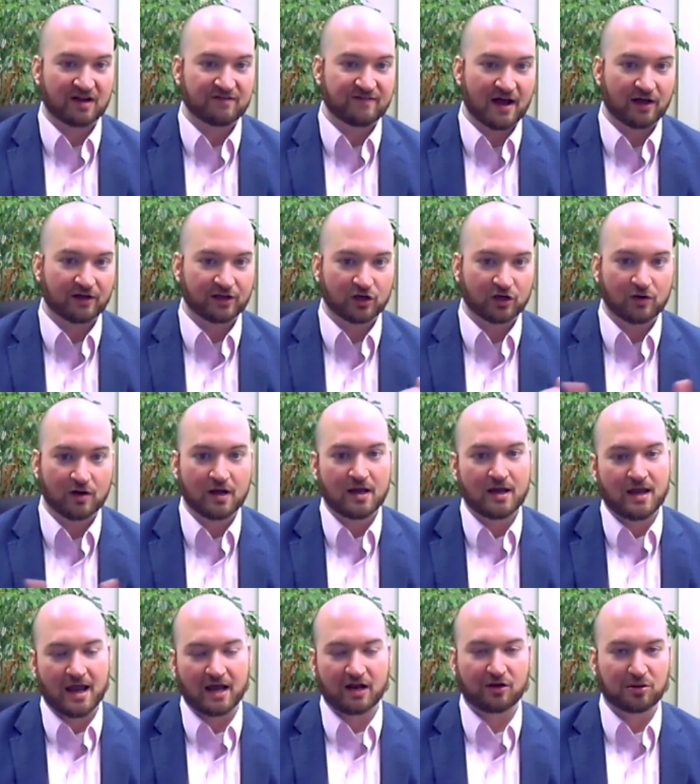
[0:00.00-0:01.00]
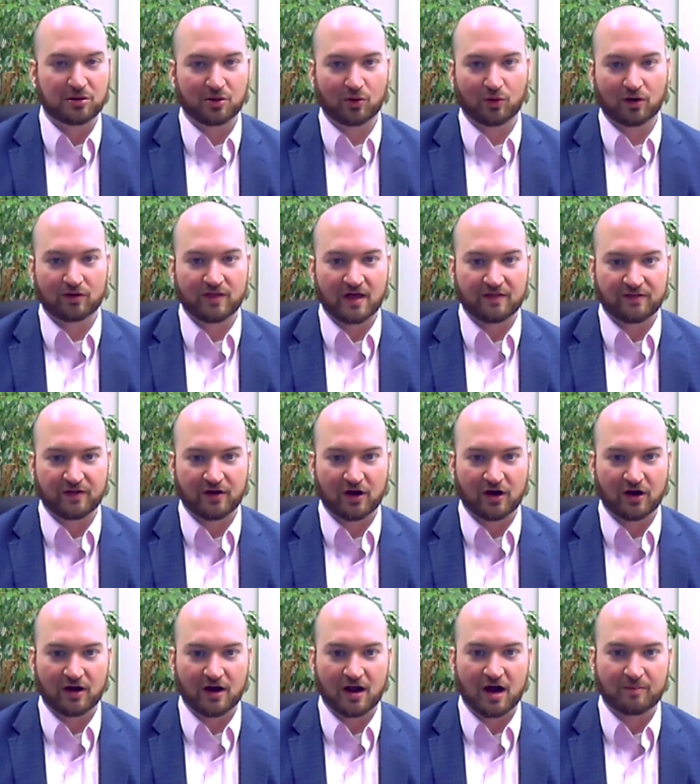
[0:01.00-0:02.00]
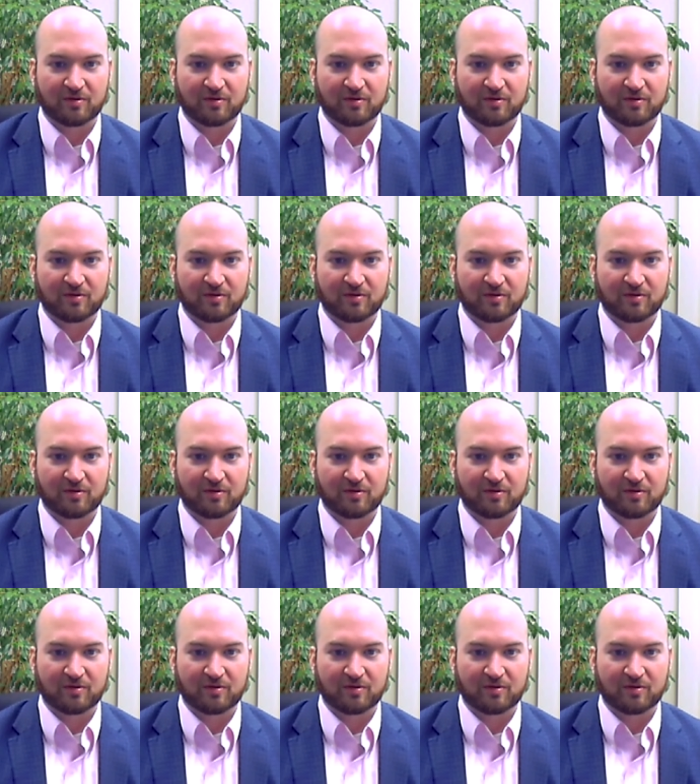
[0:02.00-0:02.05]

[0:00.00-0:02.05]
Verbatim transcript: value and ensure that they're uh,